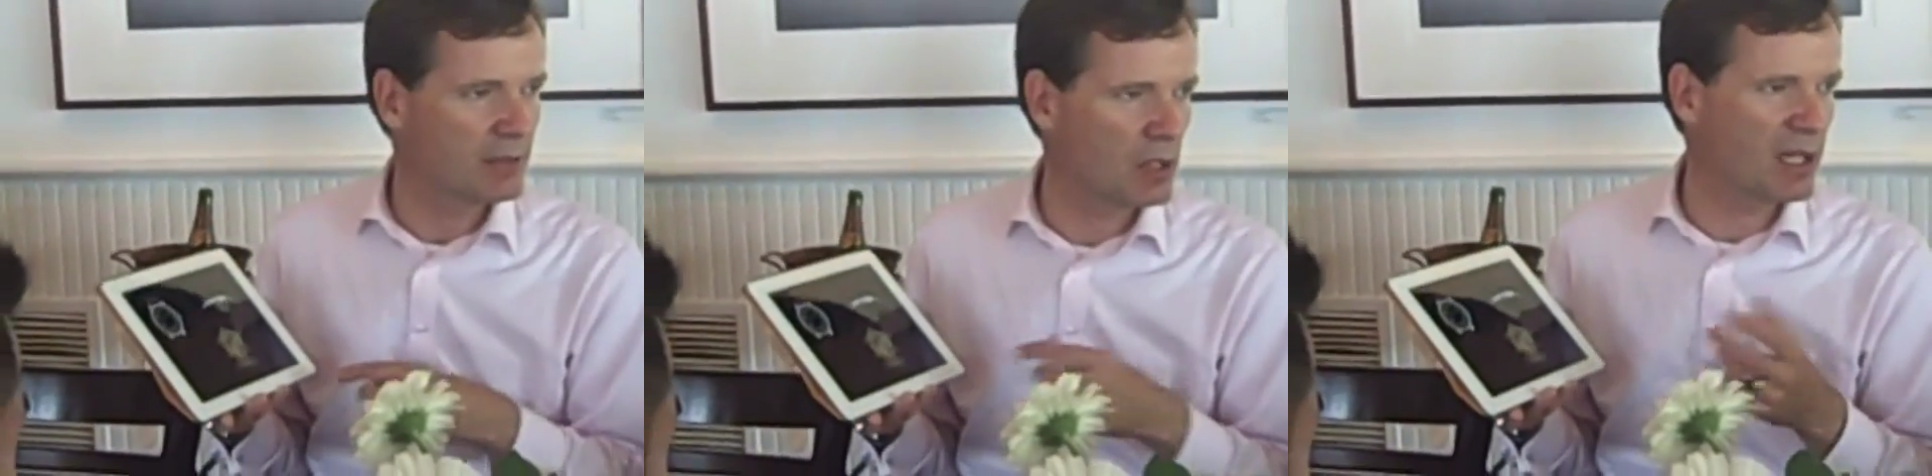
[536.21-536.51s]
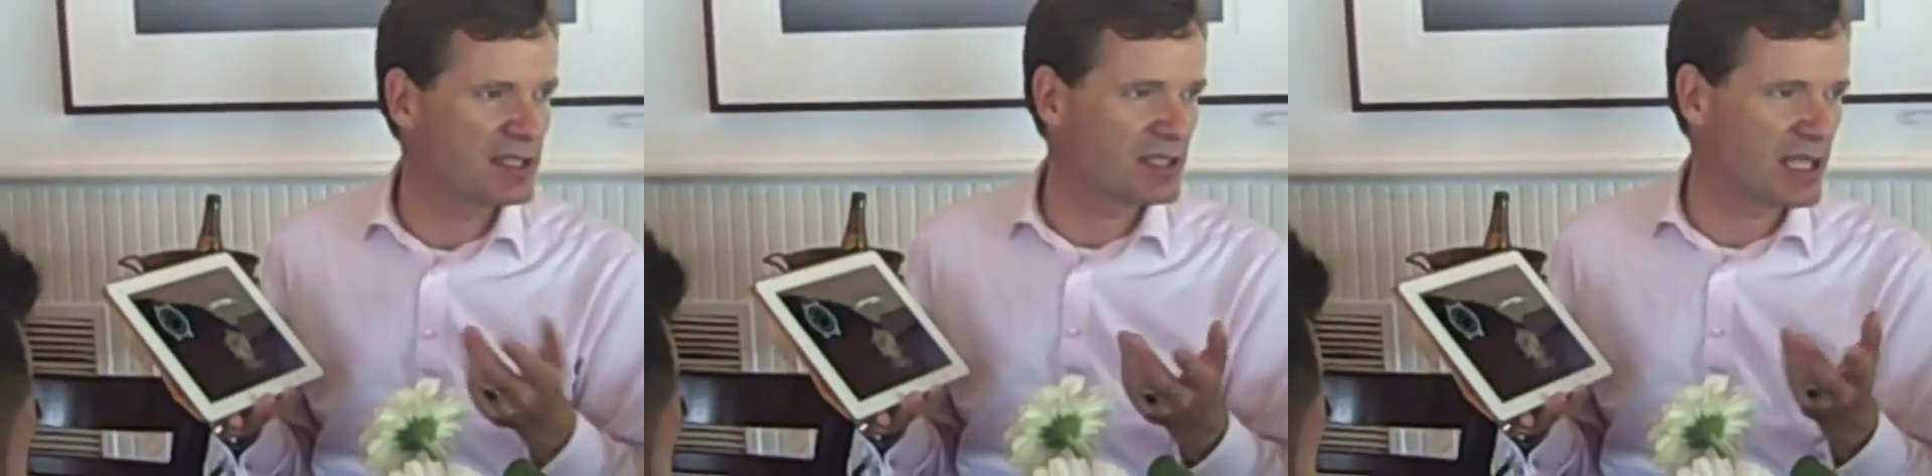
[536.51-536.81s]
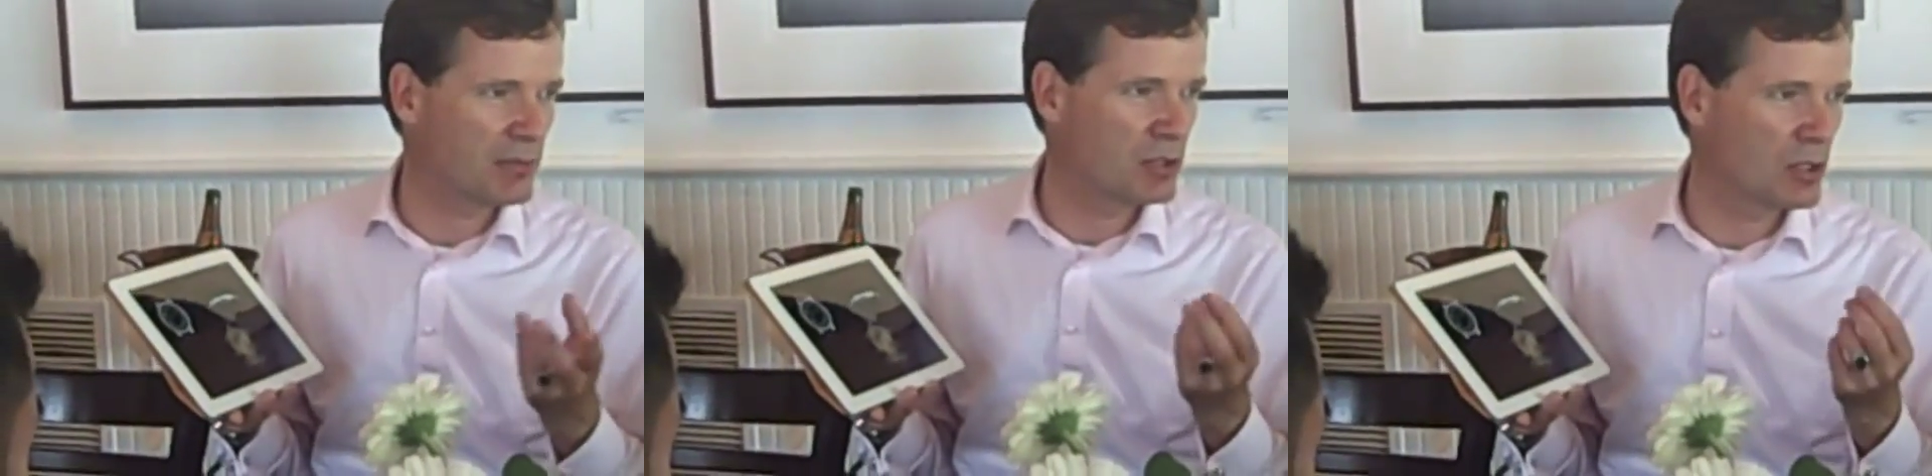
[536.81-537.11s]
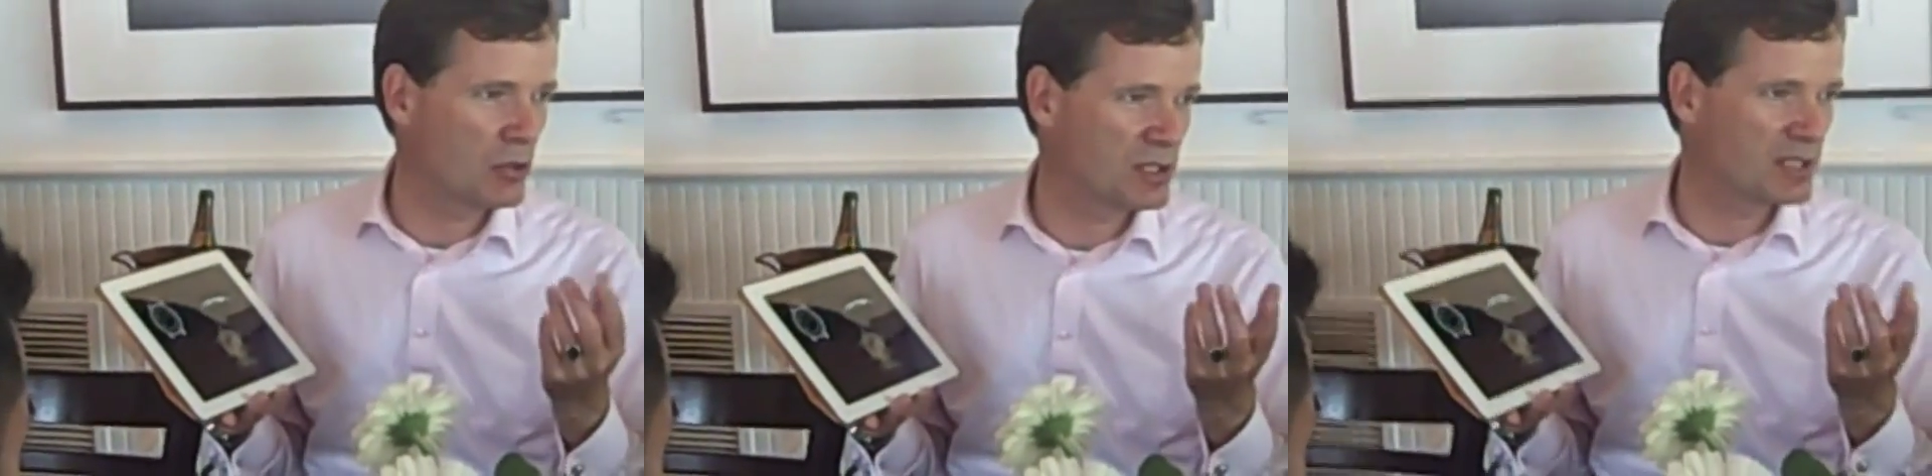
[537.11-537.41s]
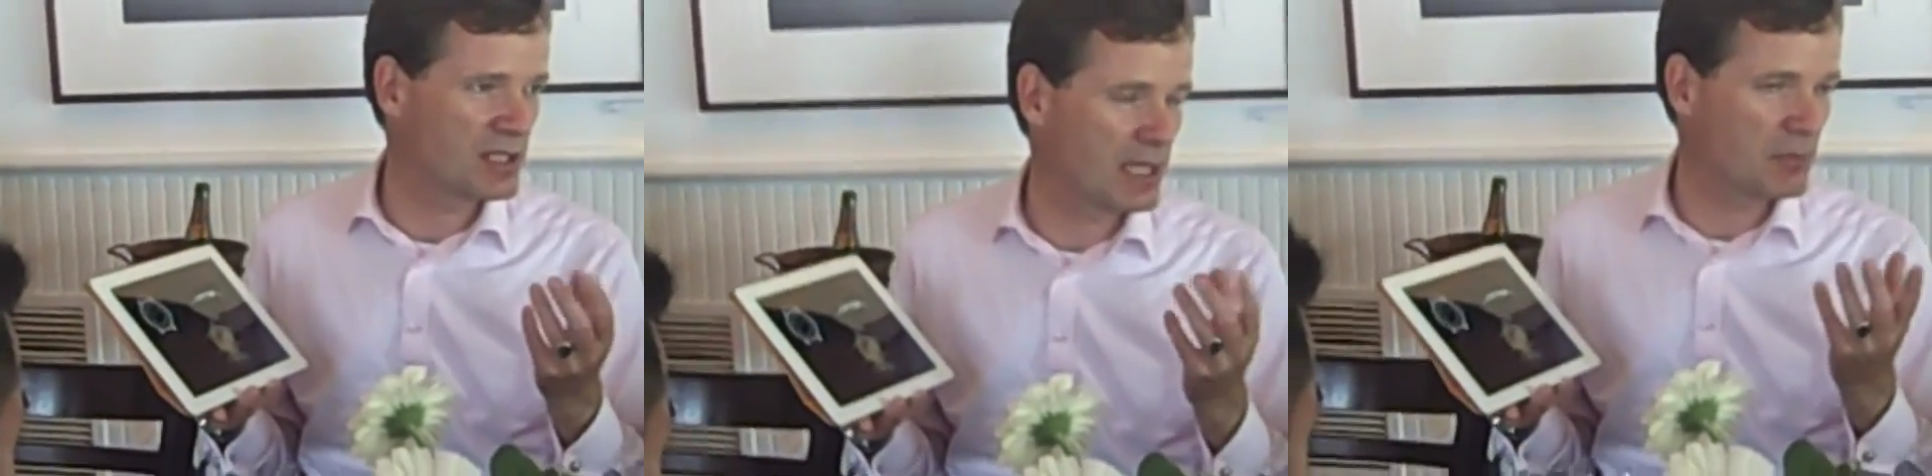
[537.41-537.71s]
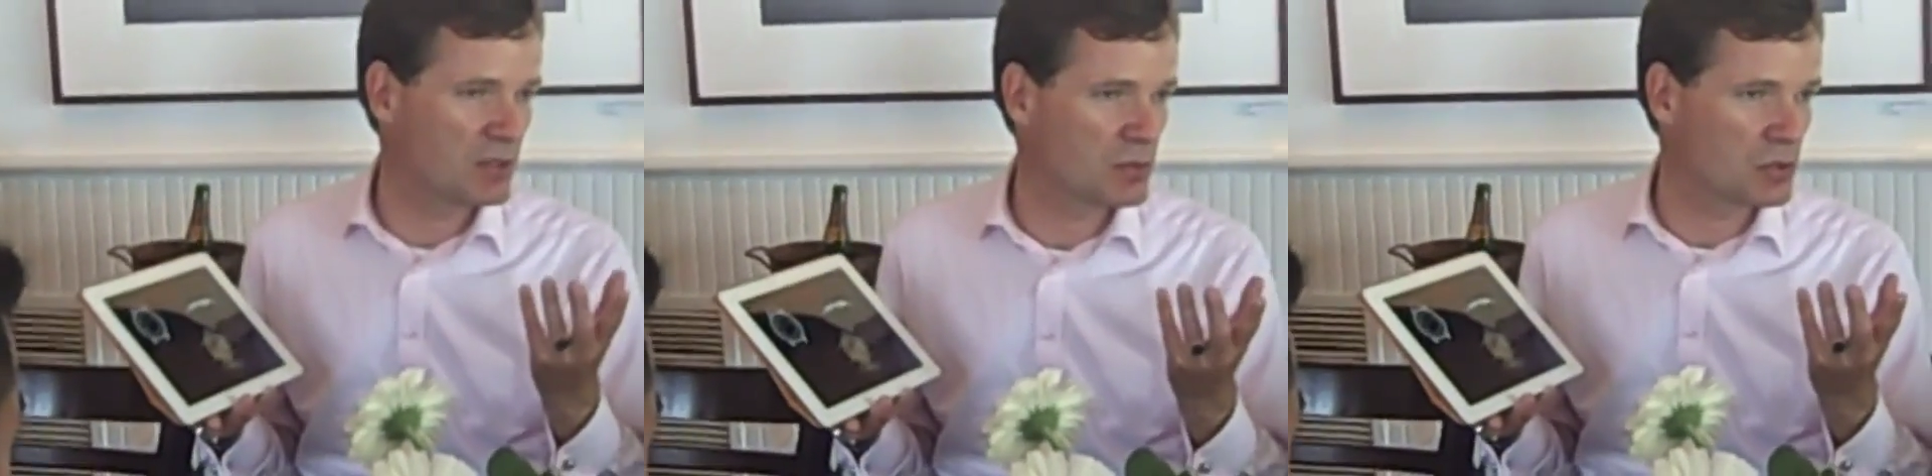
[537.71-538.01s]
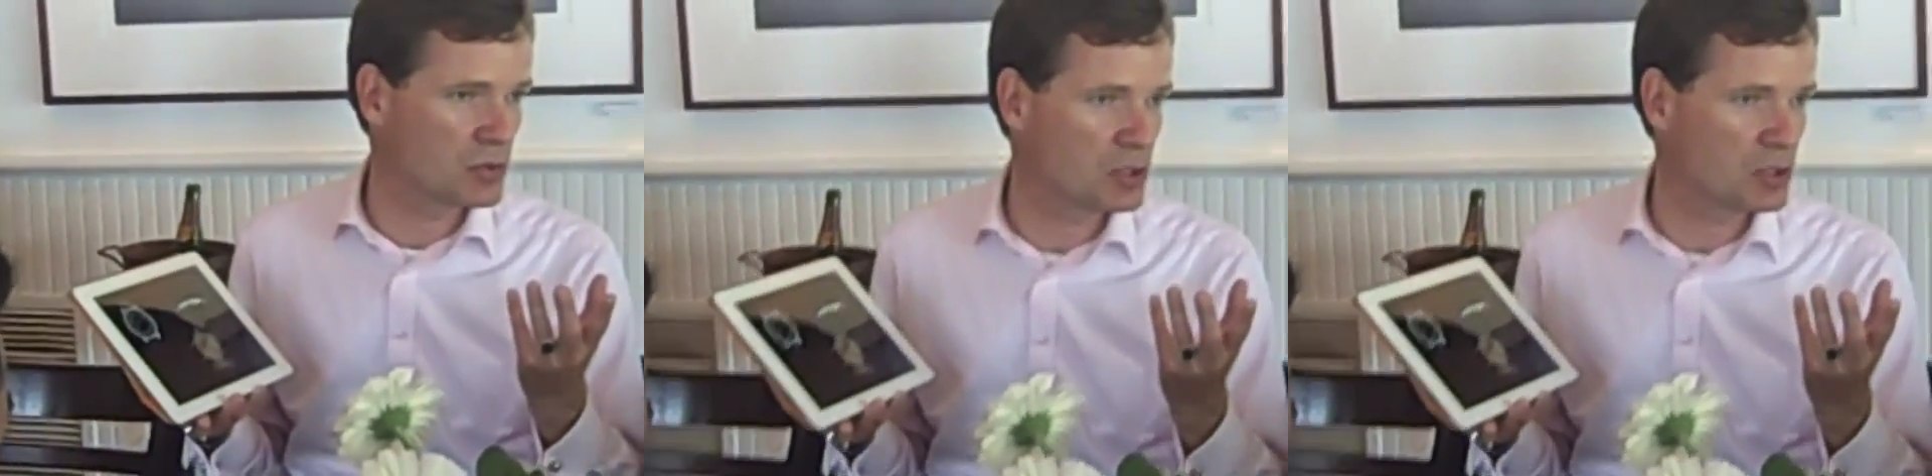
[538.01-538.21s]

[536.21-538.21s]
Well, at the time it was